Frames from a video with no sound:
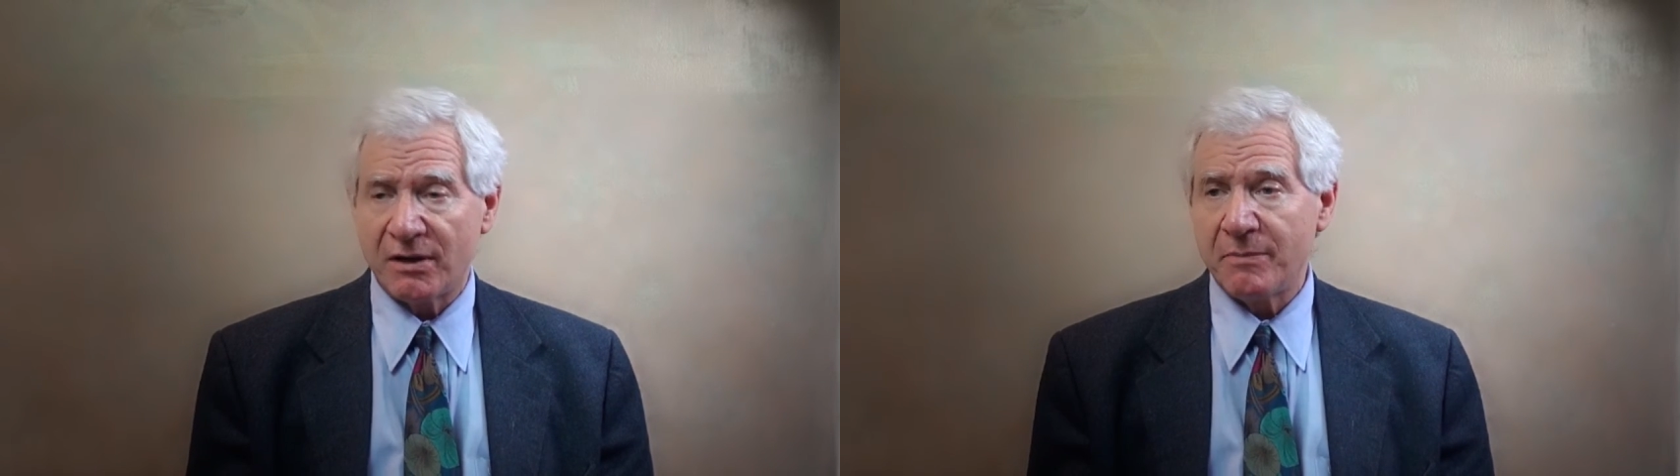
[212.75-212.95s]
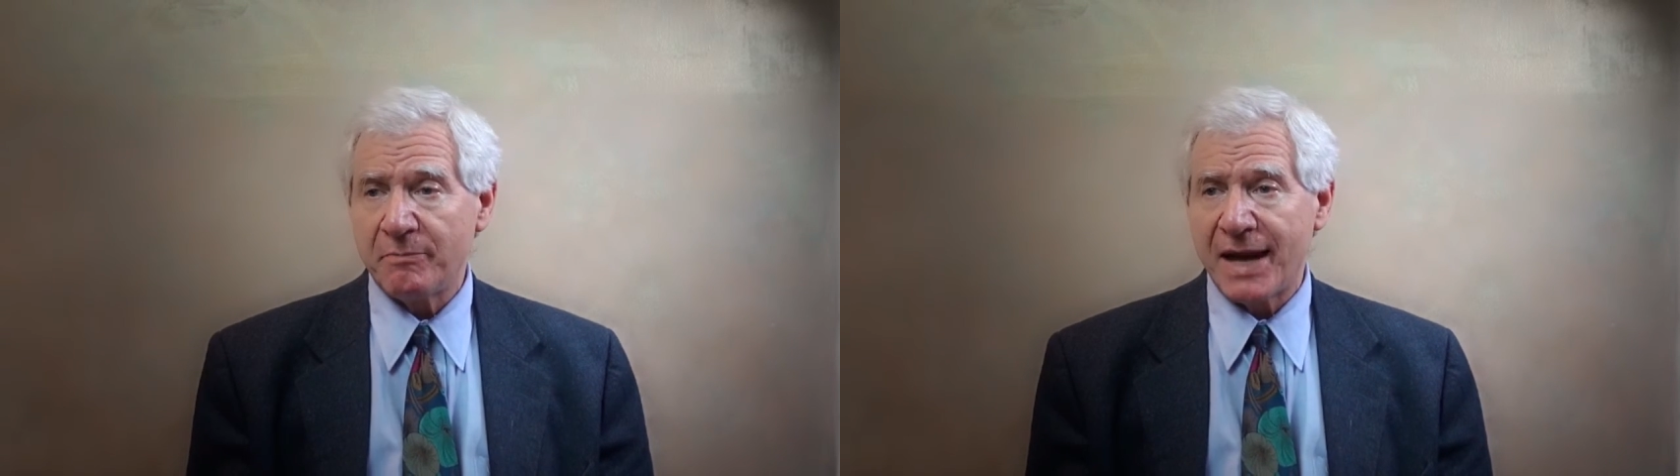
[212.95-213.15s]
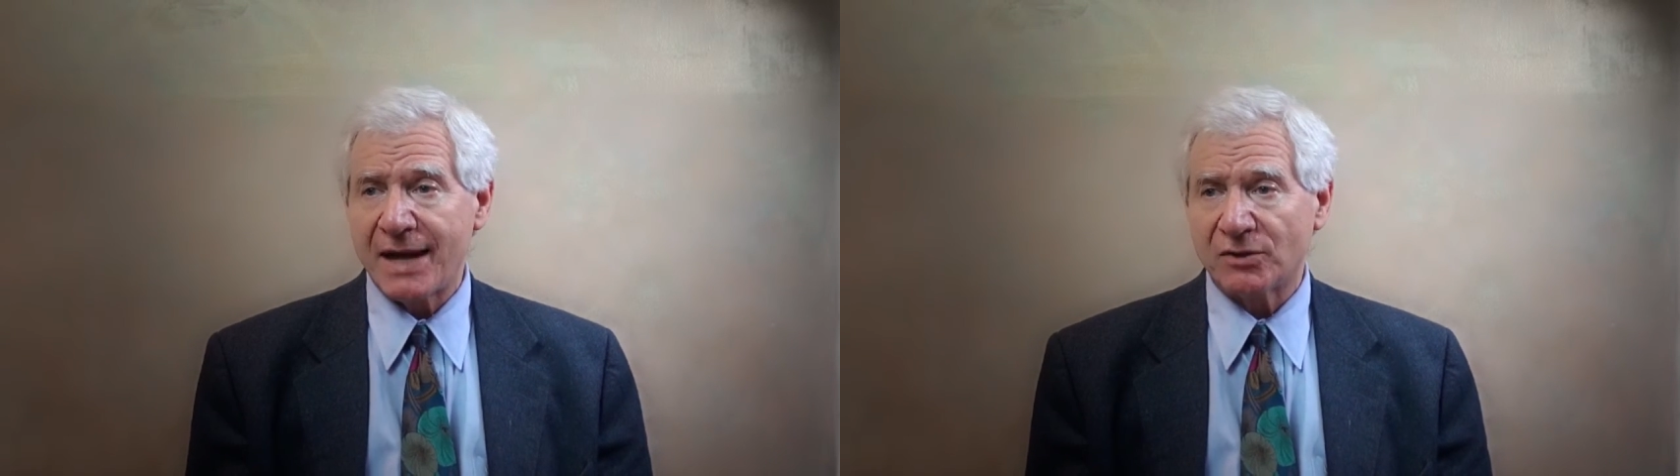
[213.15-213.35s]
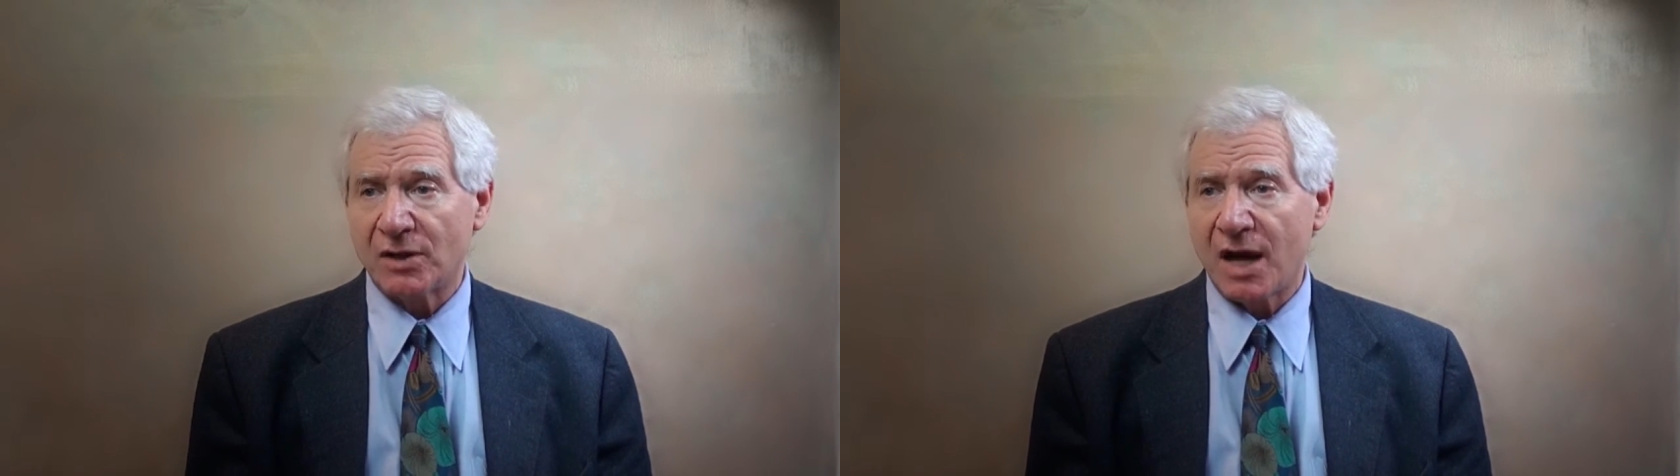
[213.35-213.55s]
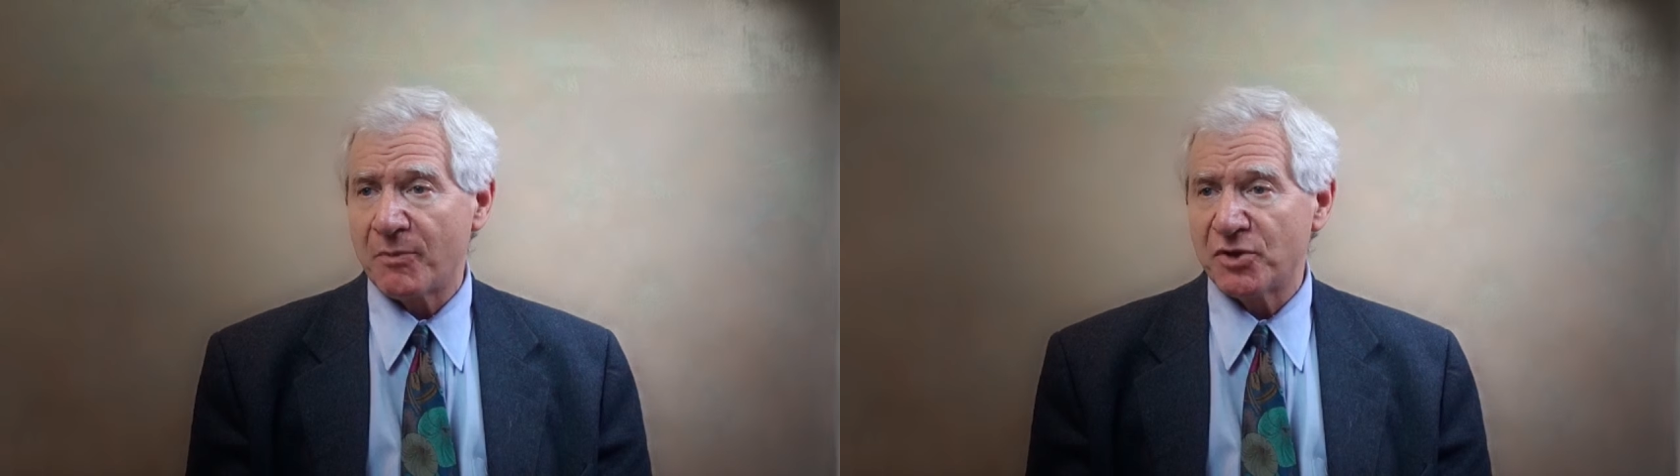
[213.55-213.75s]
impact on
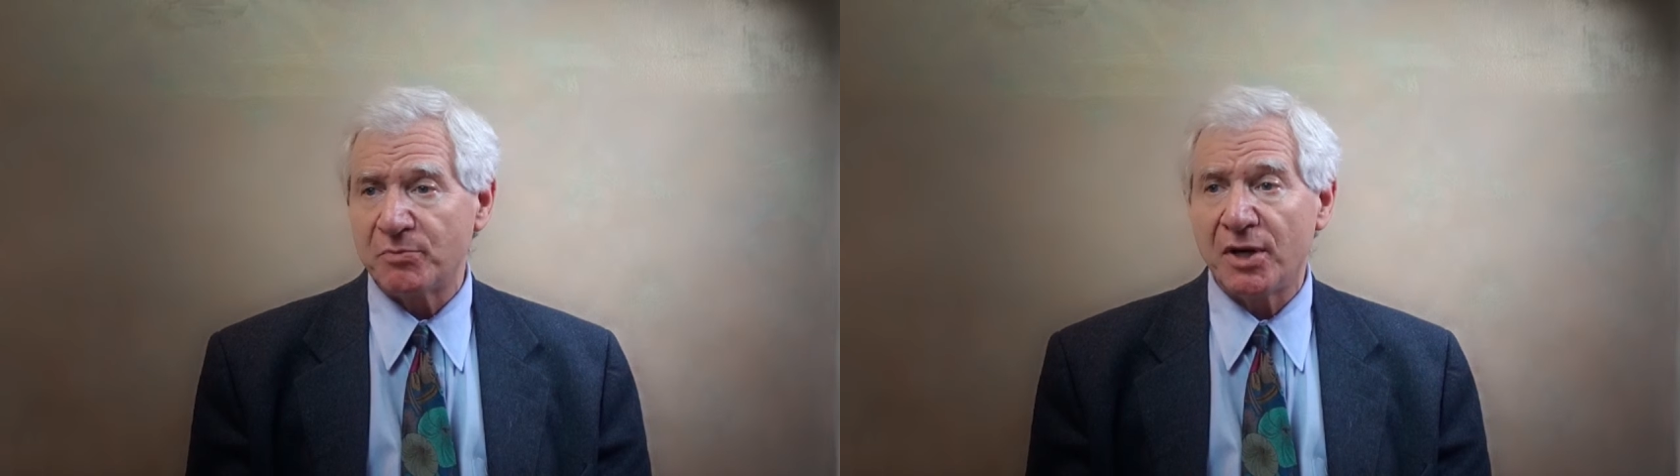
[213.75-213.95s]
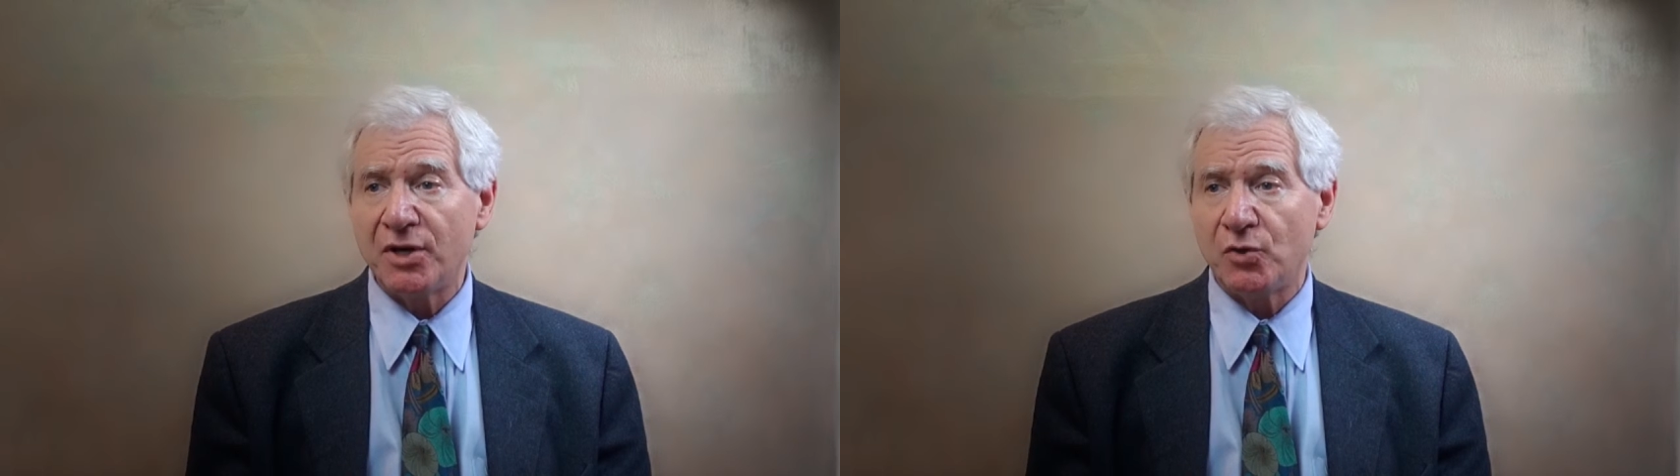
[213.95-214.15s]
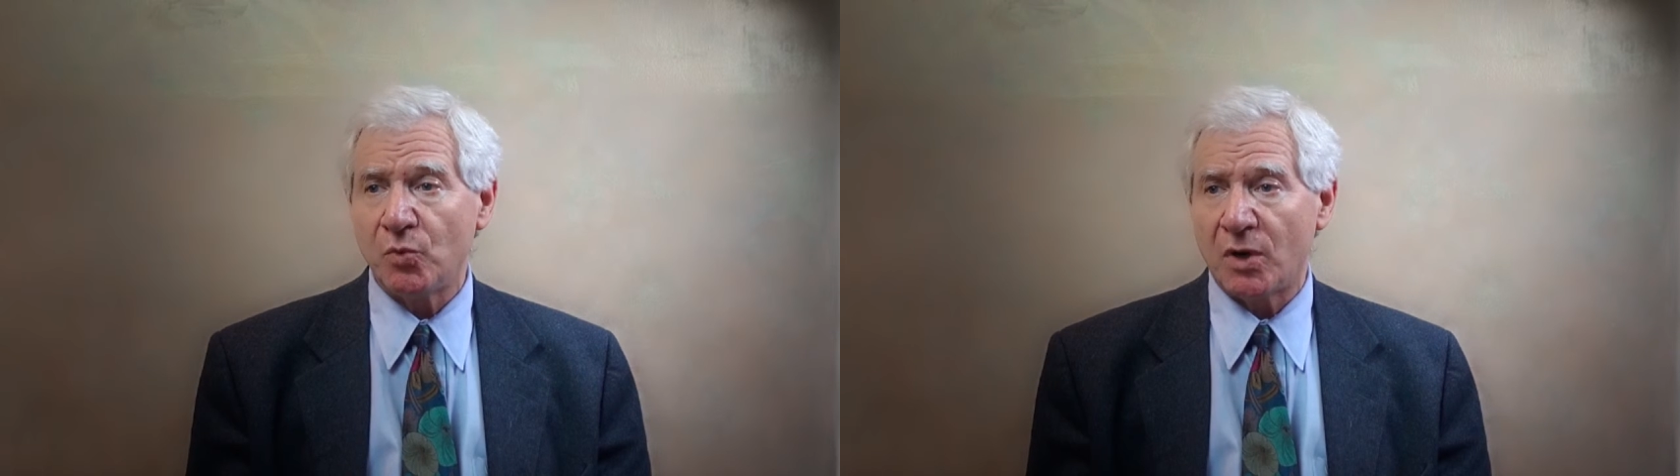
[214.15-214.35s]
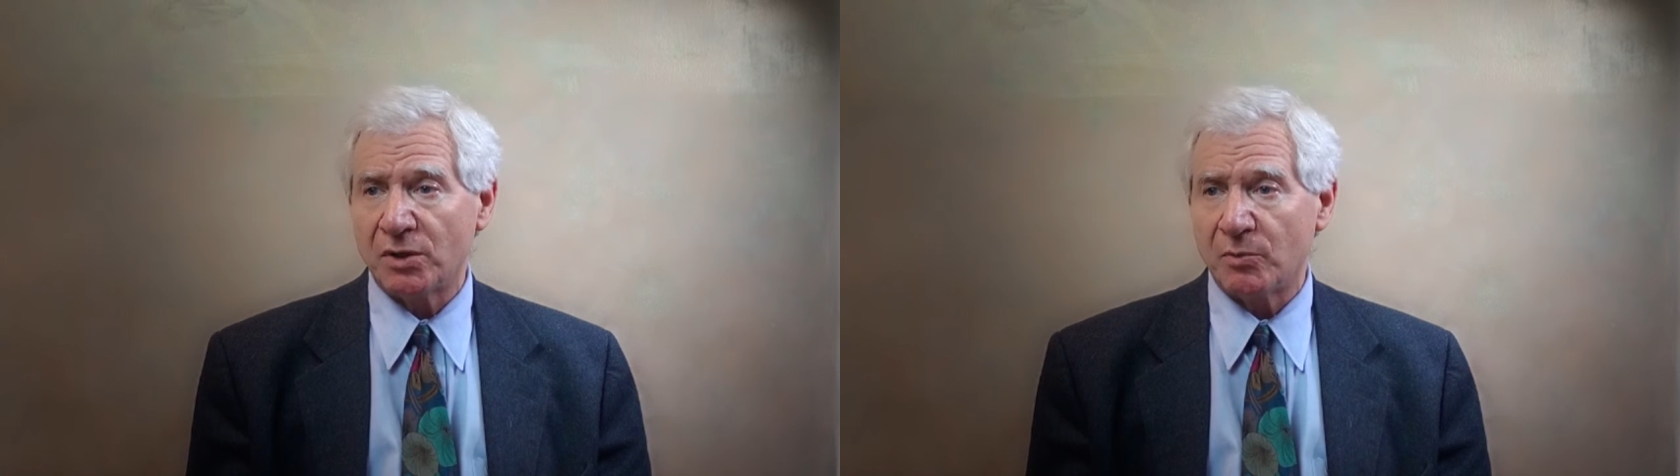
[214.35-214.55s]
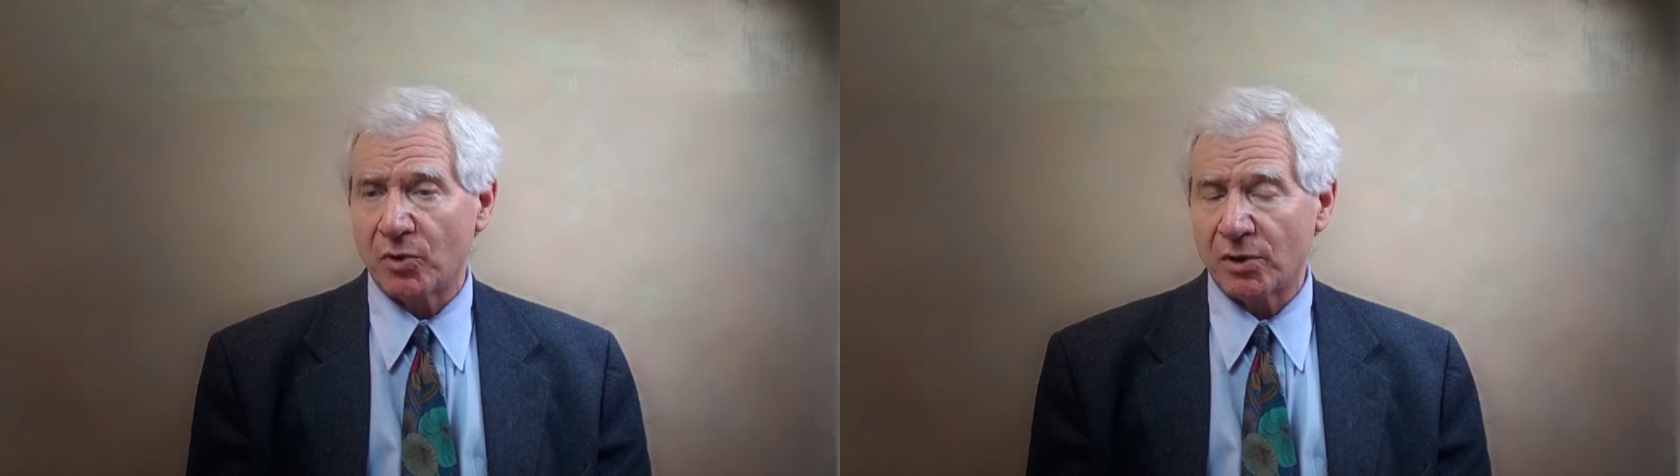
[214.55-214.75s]
how much money you wind
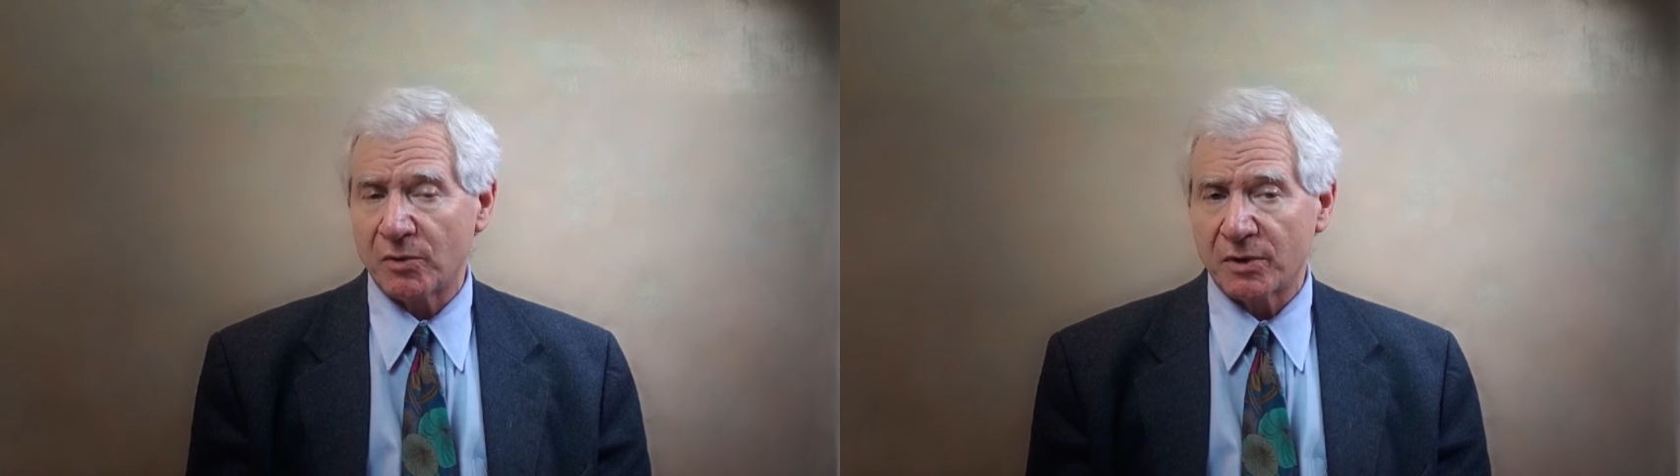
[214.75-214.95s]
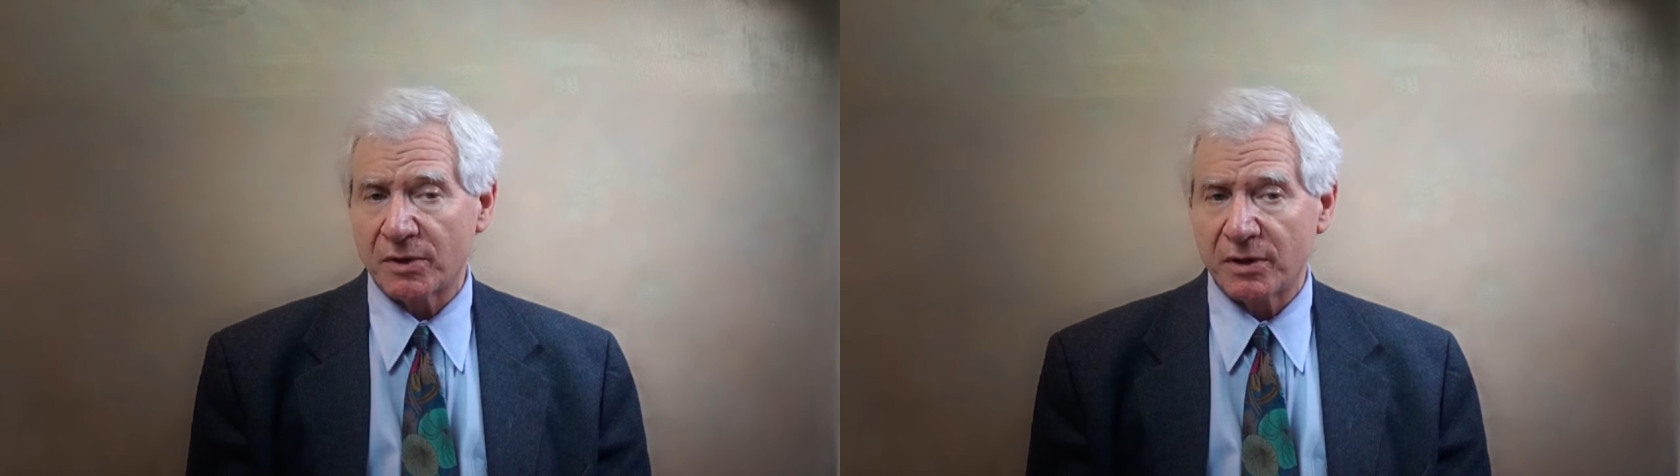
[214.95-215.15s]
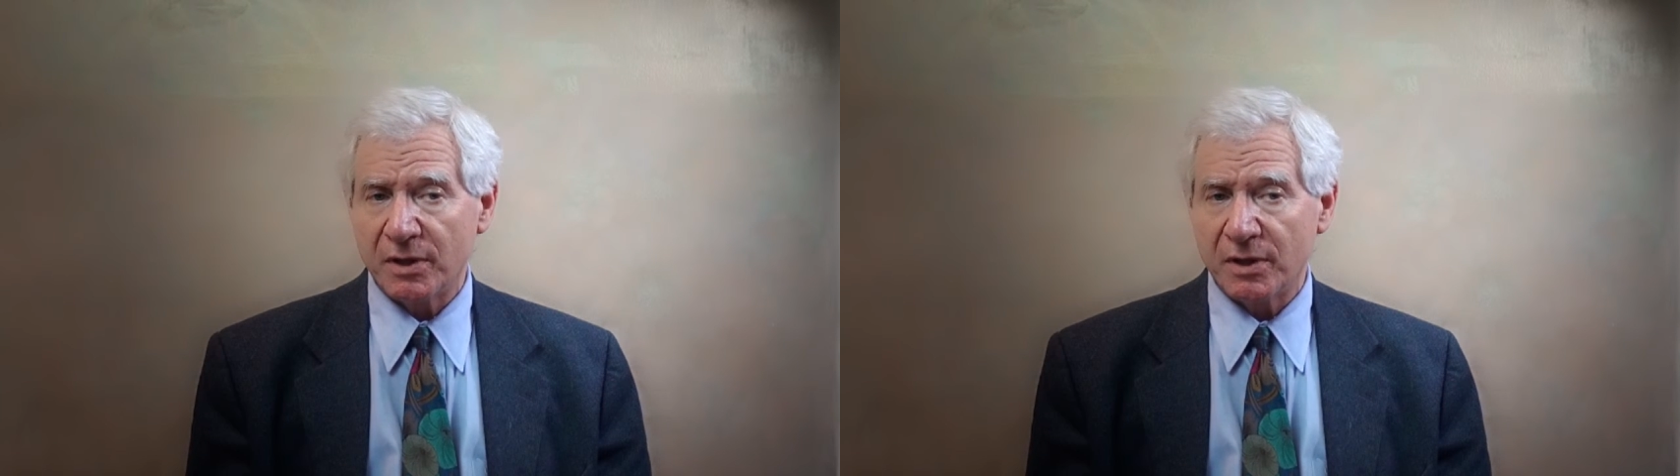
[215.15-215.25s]
up working with.